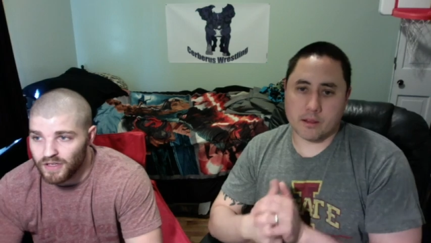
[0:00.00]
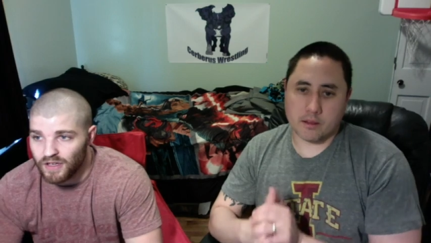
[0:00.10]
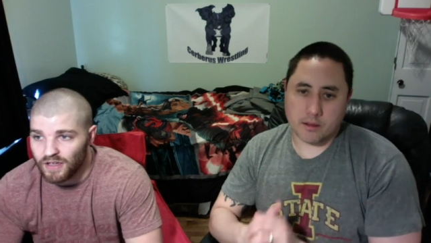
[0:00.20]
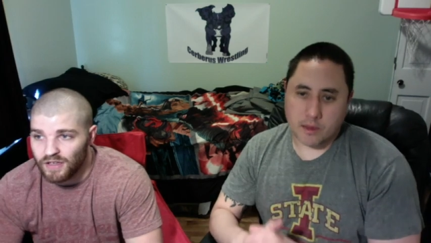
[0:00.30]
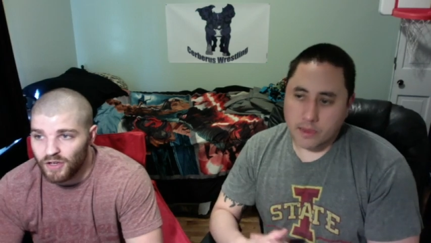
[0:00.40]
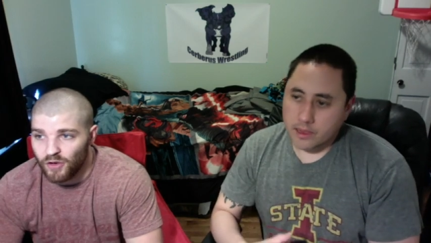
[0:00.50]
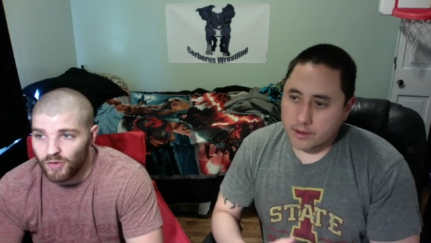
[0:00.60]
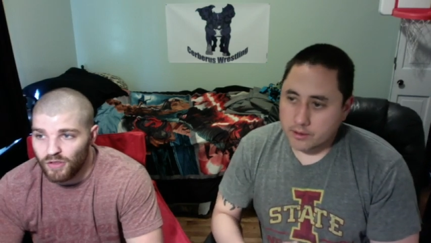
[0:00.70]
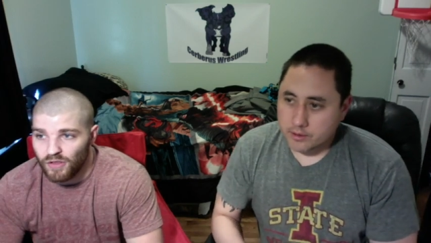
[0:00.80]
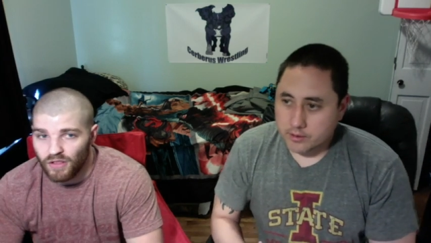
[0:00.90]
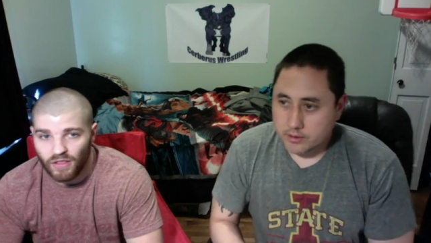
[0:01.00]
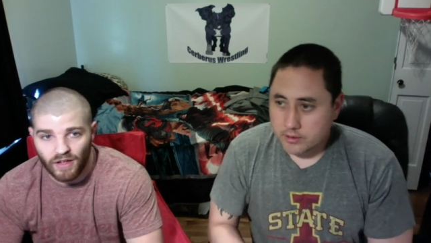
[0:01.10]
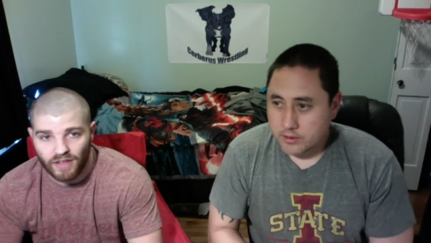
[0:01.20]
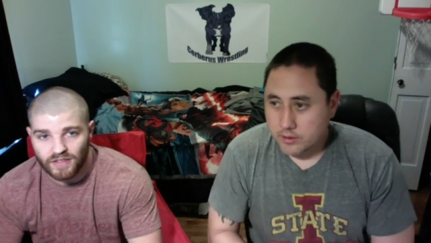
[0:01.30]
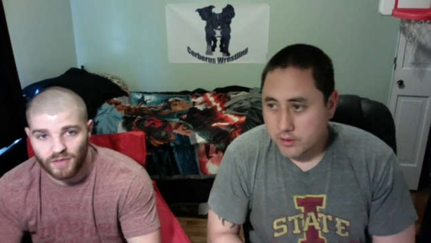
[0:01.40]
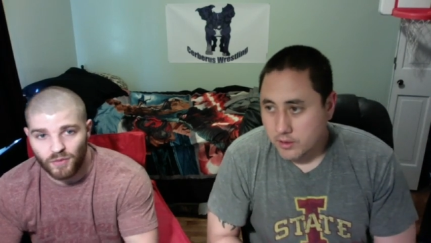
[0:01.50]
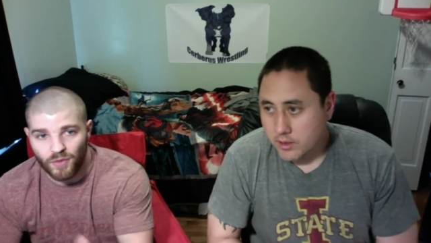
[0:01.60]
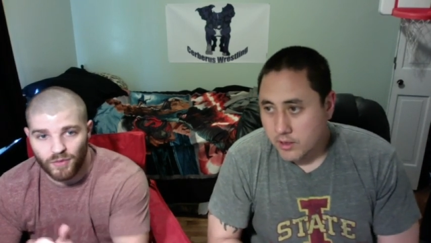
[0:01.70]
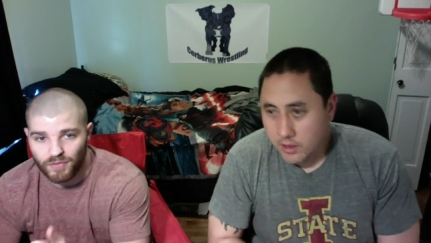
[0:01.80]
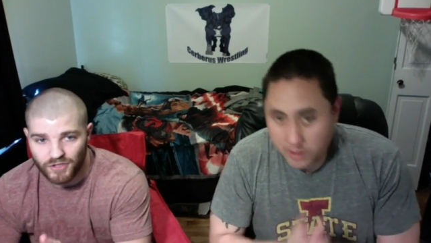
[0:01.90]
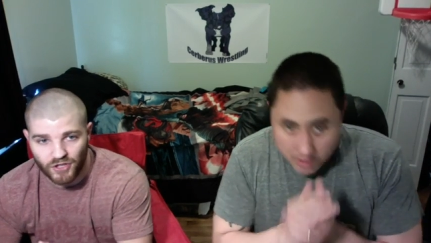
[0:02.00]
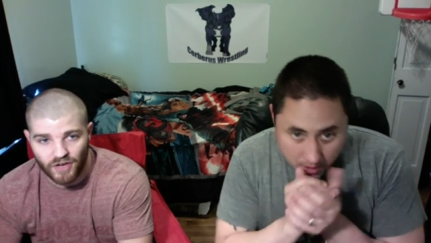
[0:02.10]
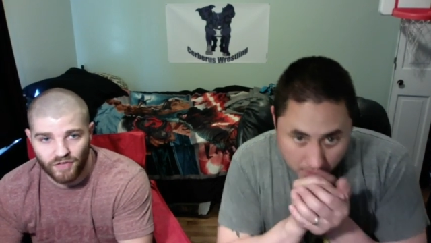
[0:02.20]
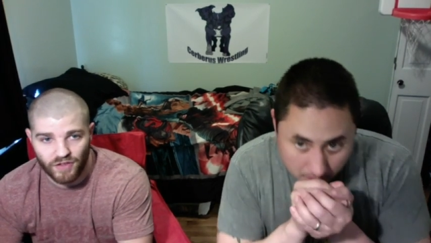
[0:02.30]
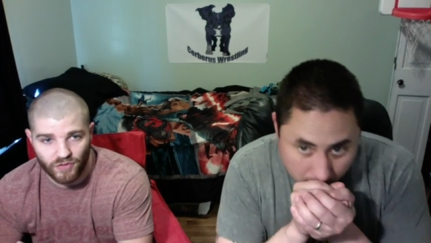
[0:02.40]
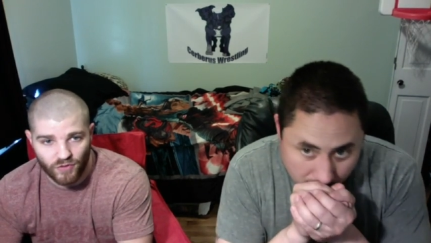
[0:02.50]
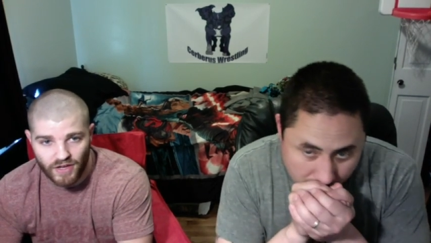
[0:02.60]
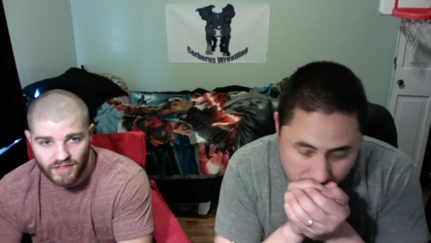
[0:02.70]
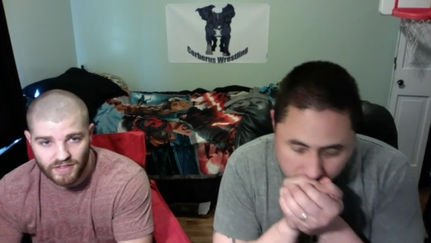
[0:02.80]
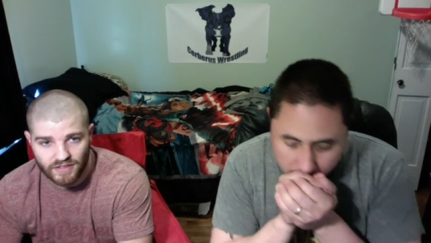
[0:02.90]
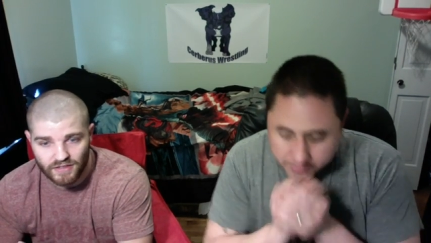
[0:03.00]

Speaker 1: uh, like I said, we've been training for this race. uh,